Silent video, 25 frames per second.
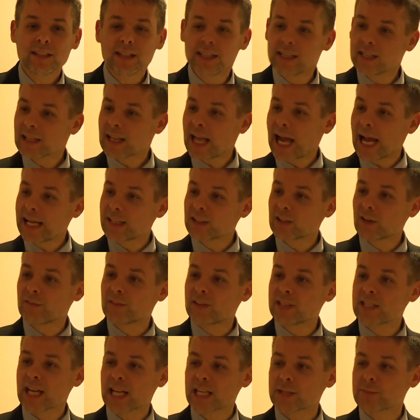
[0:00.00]
in light of
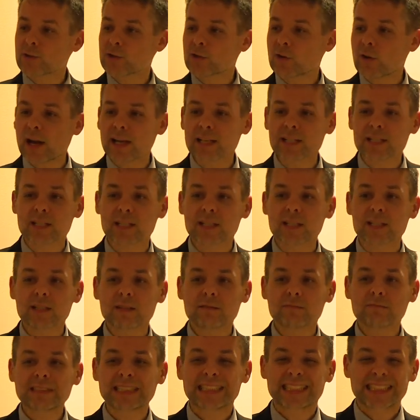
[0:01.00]
the sex abuse
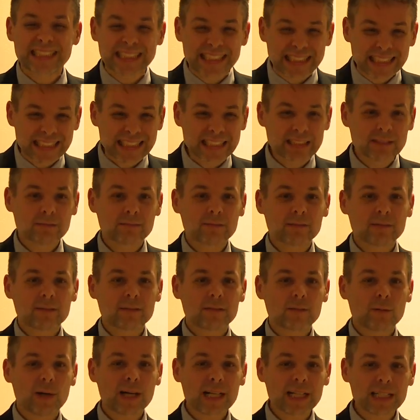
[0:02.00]
crisis?
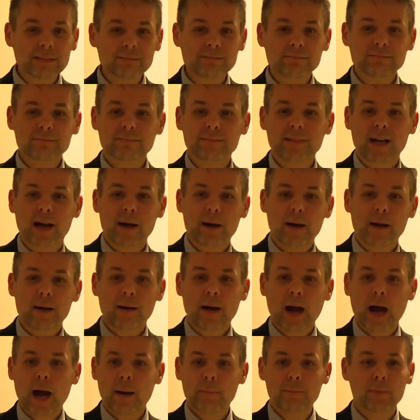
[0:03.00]
Well,
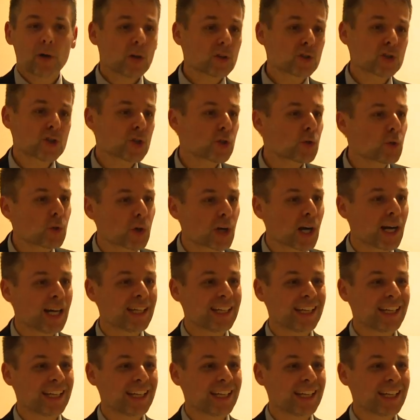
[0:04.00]
I'm not sure.